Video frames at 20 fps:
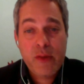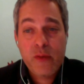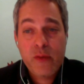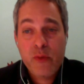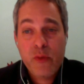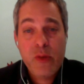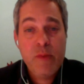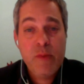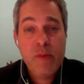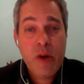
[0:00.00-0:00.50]

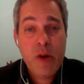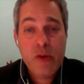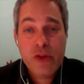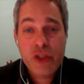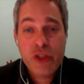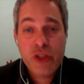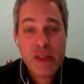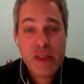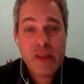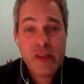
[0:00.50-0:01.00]
through the
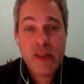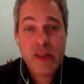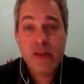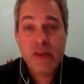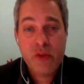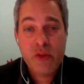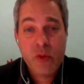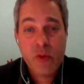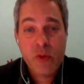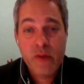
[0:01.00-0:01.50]
motions
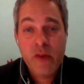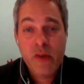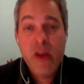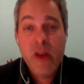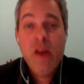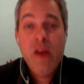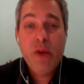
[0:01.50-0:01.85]
and sort of